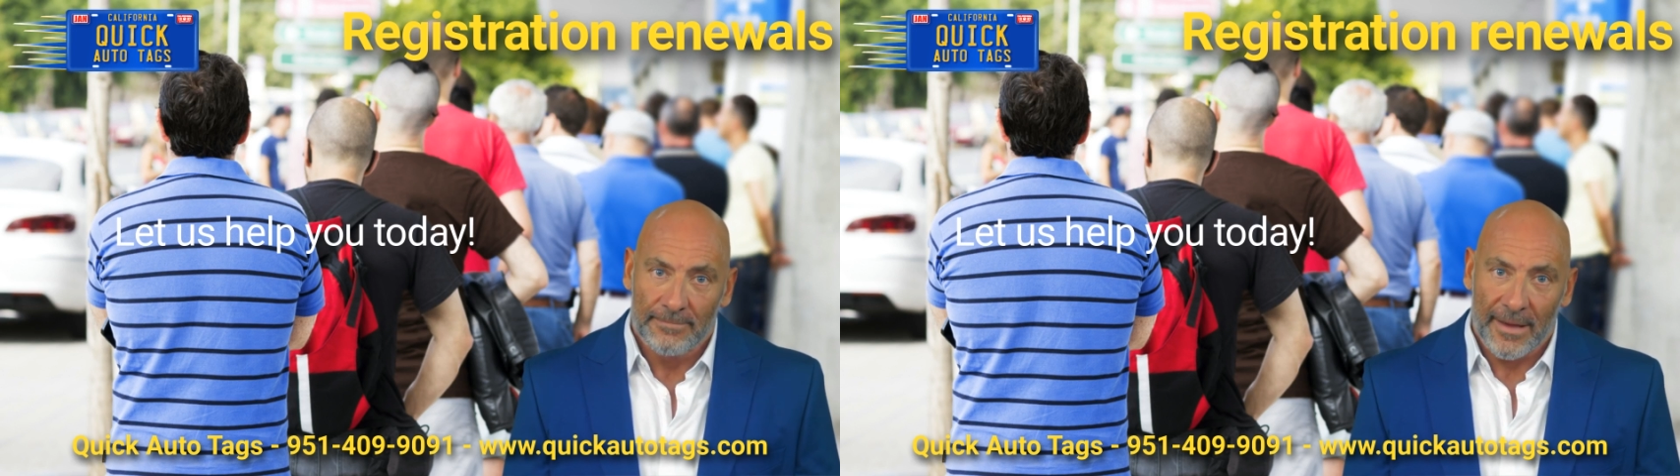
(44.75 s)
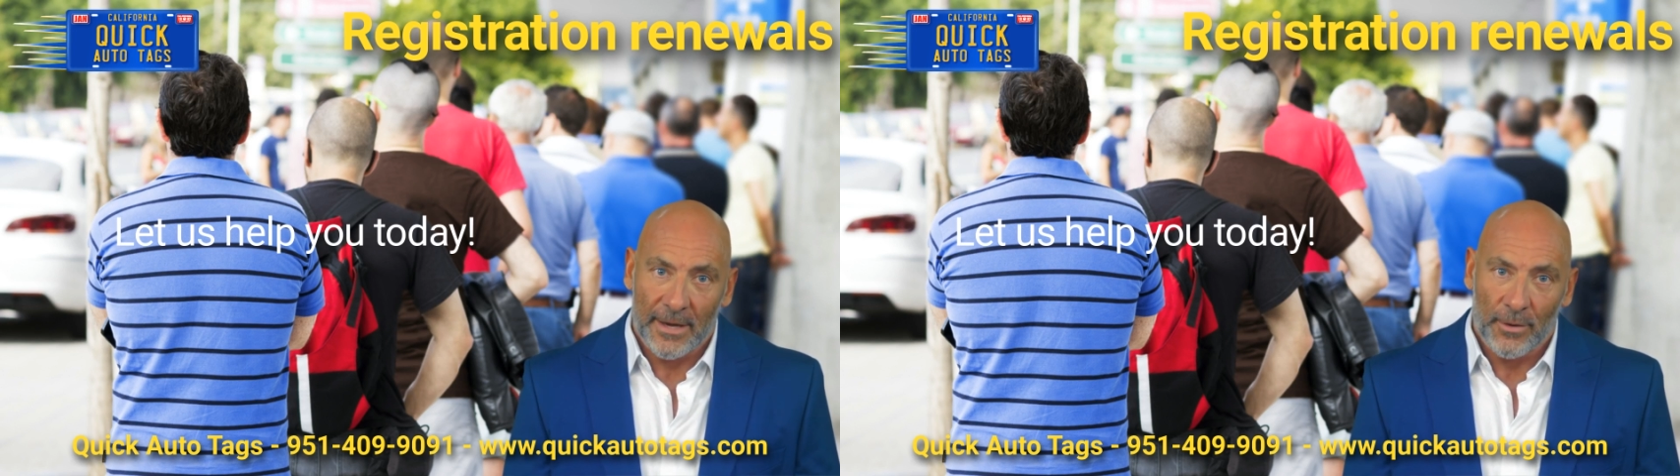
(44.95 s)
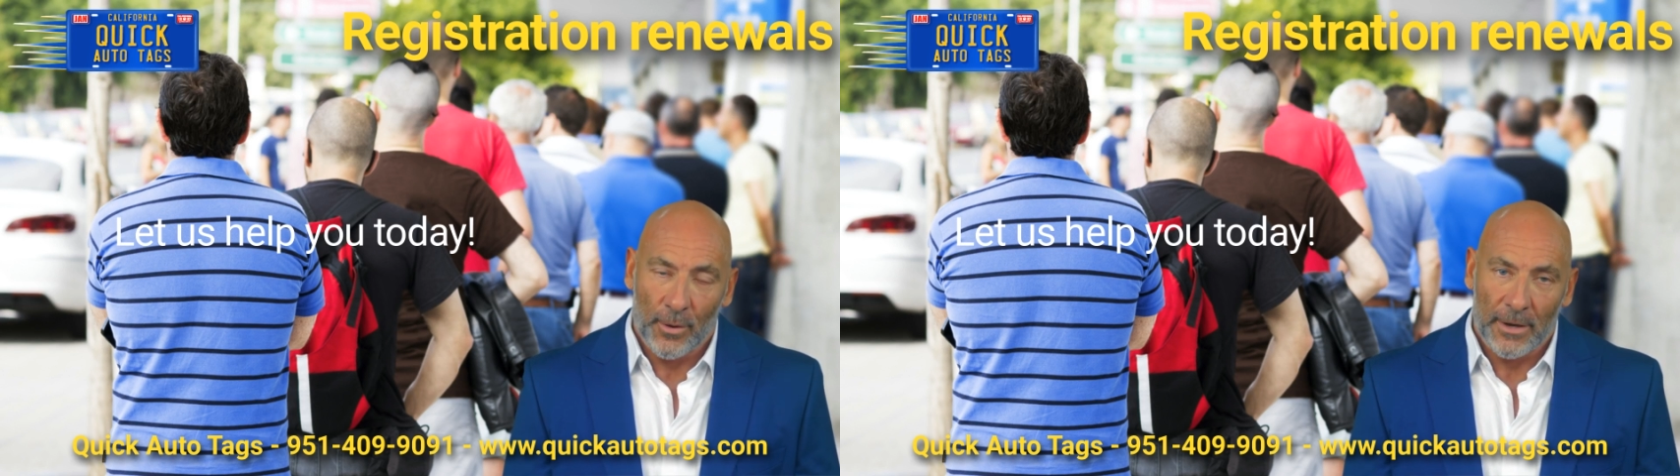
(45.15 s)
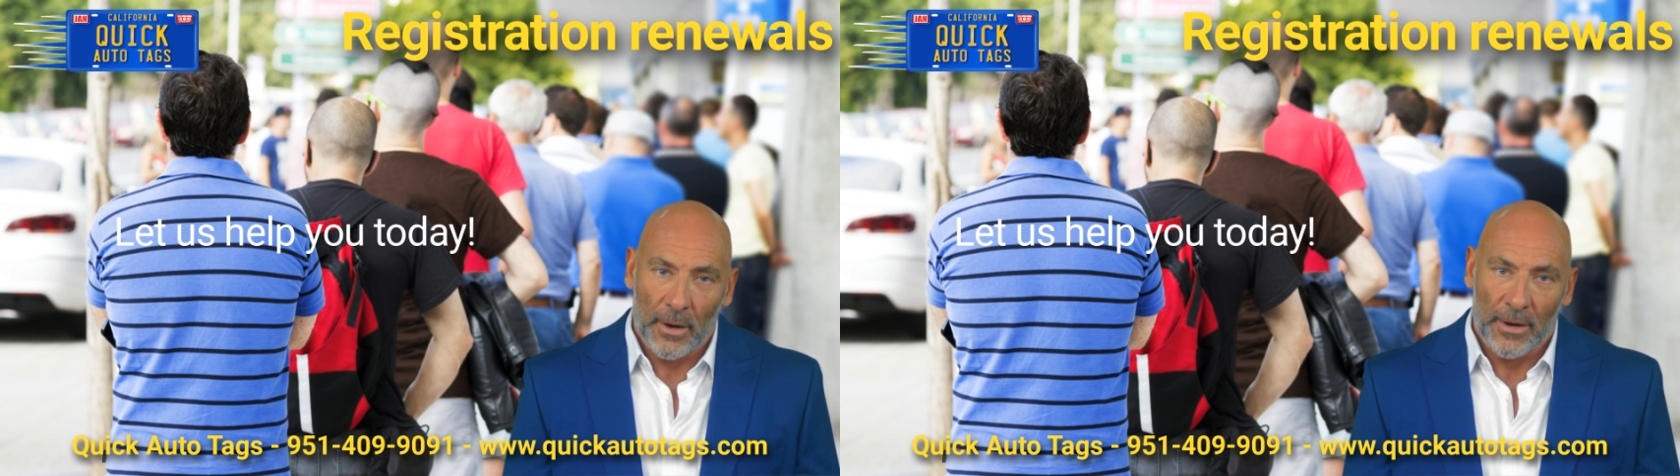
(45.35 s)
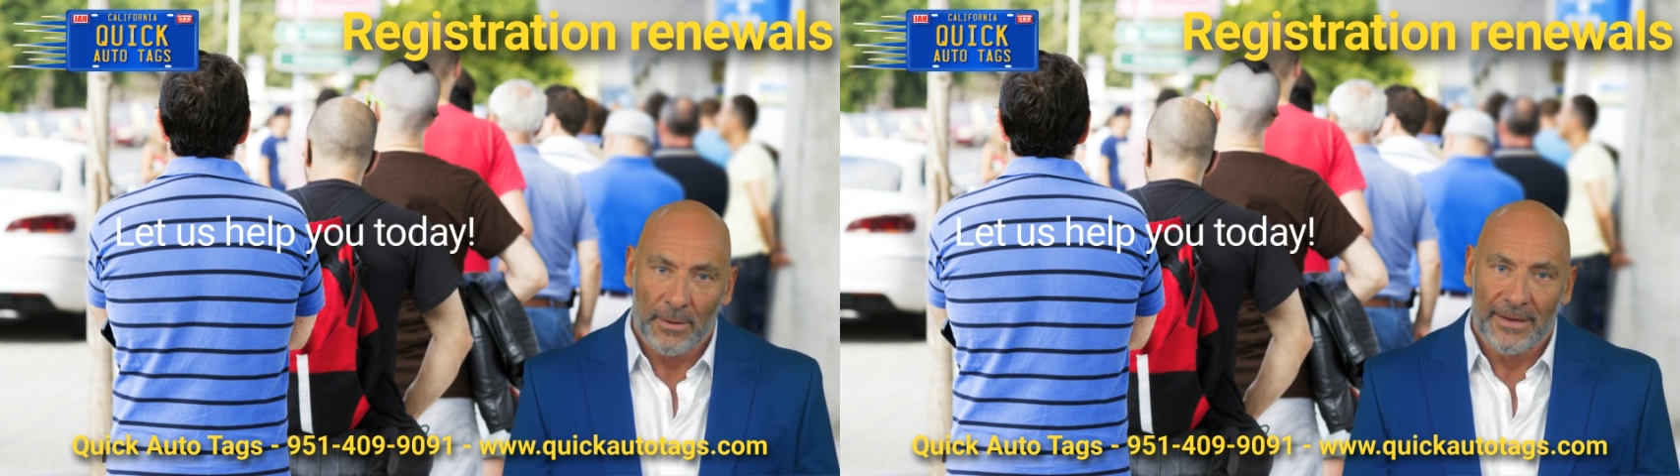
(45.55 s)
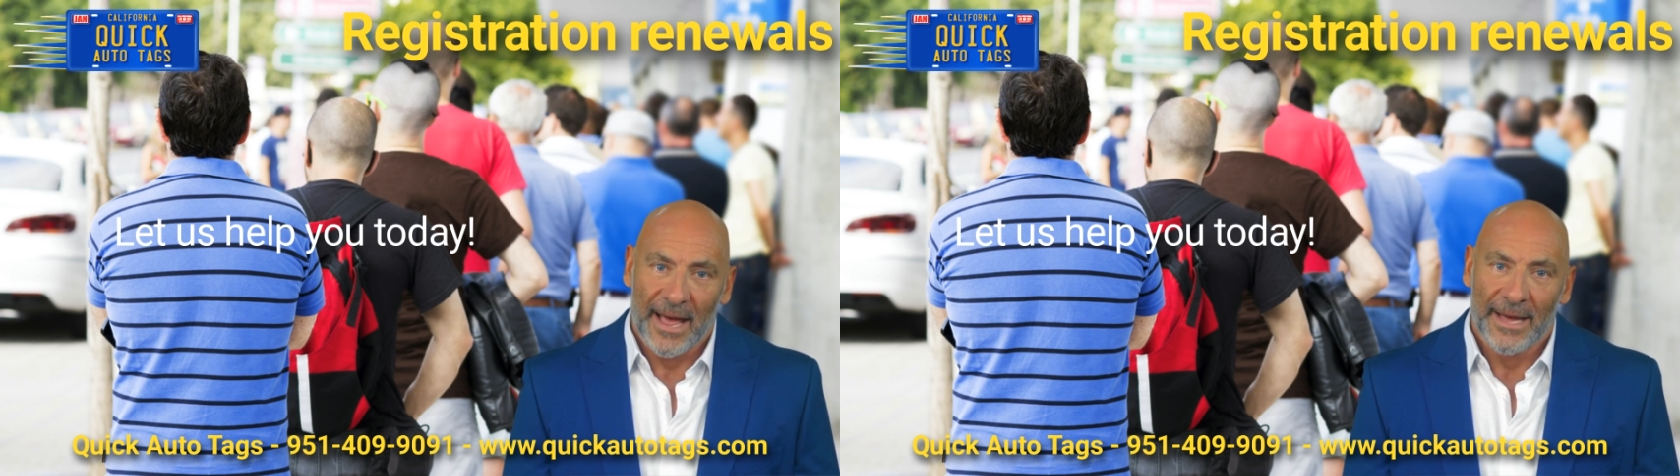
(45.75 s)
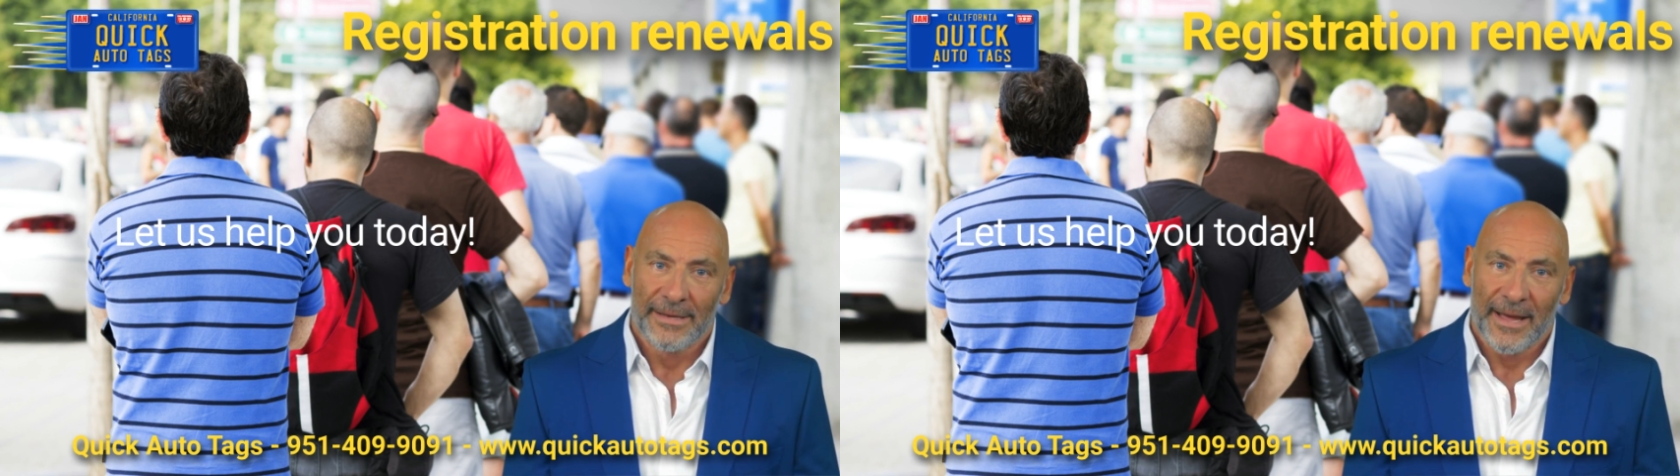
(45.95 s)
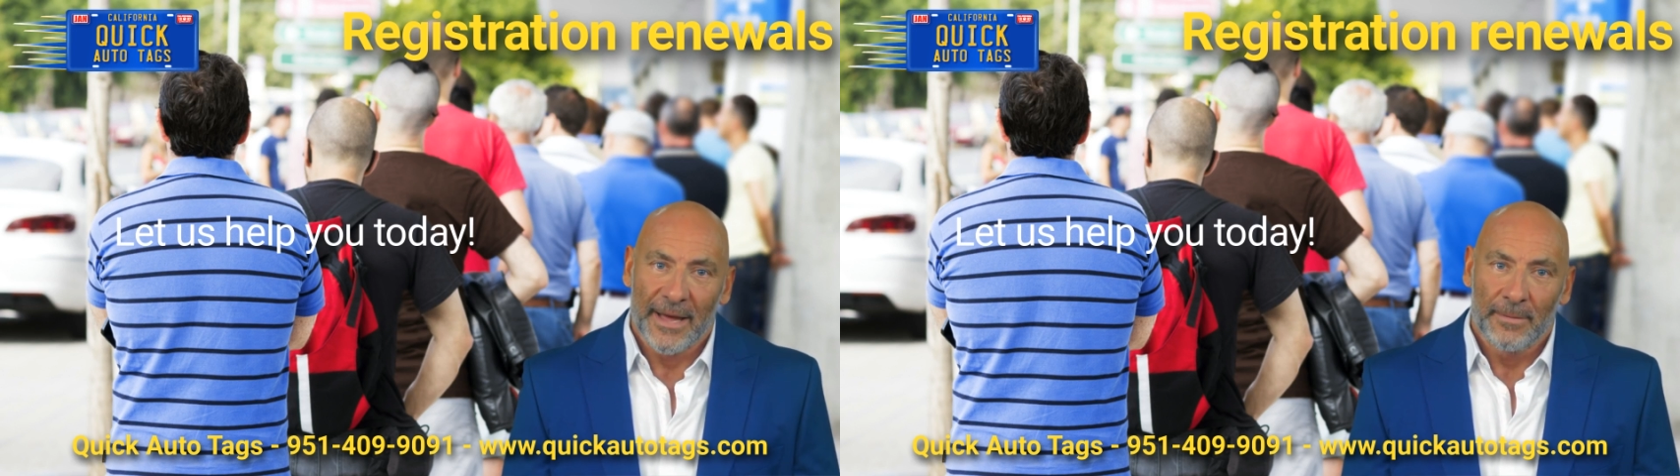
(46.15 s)
Let Quick Auto
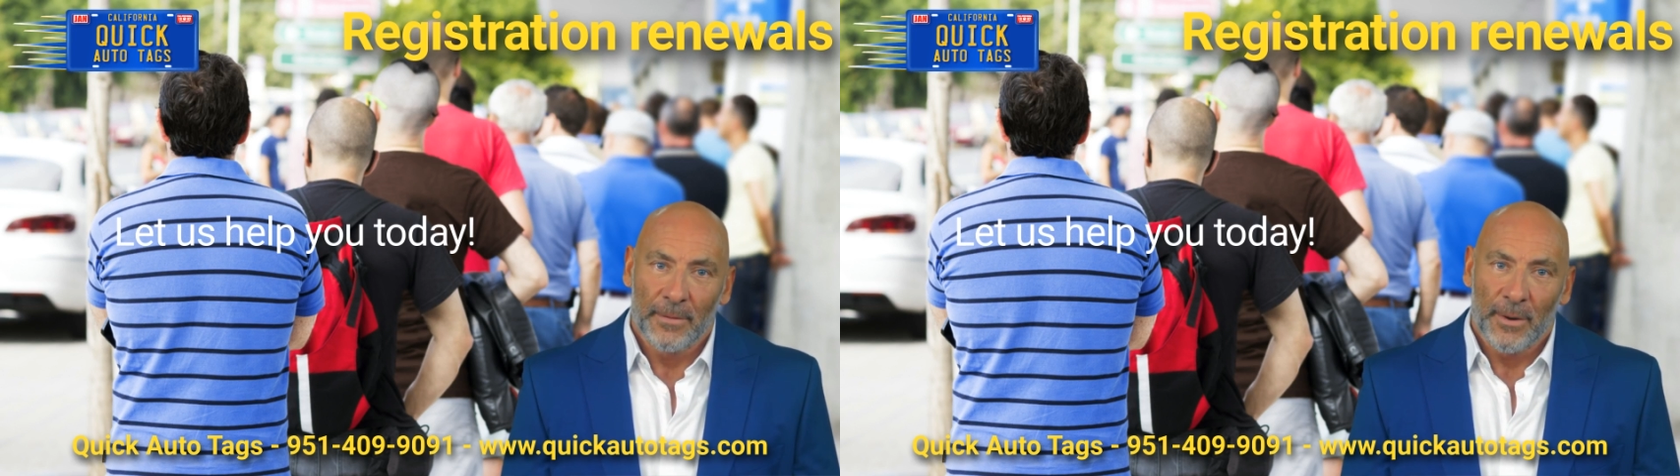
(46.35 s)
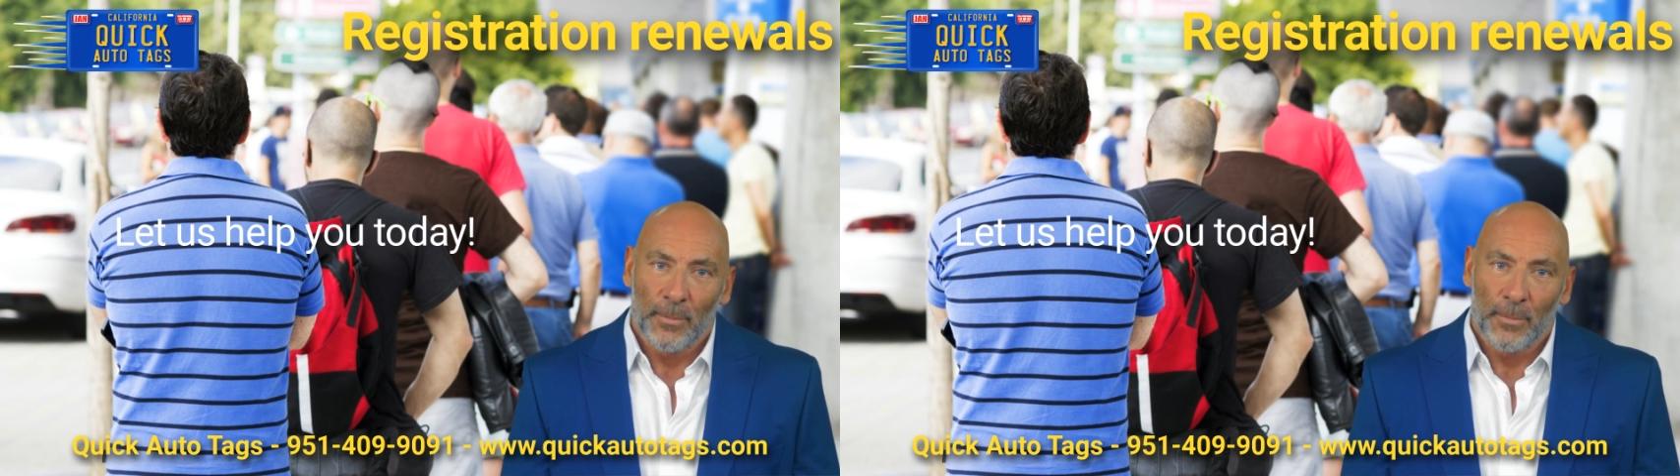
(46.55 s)
Tags handle your